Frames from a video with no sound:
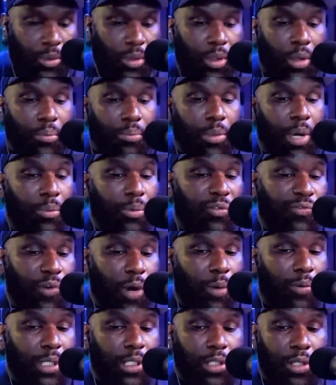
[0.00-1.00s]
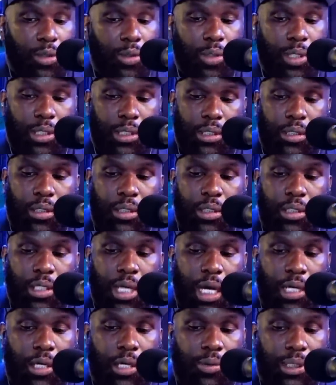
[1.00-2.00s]
But before we do it,
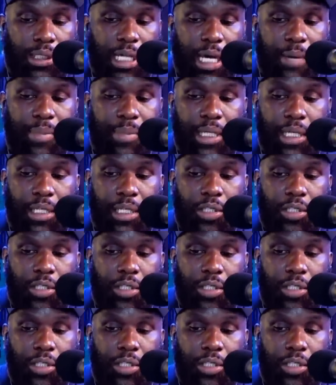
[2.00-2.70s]
y'all know what time it is.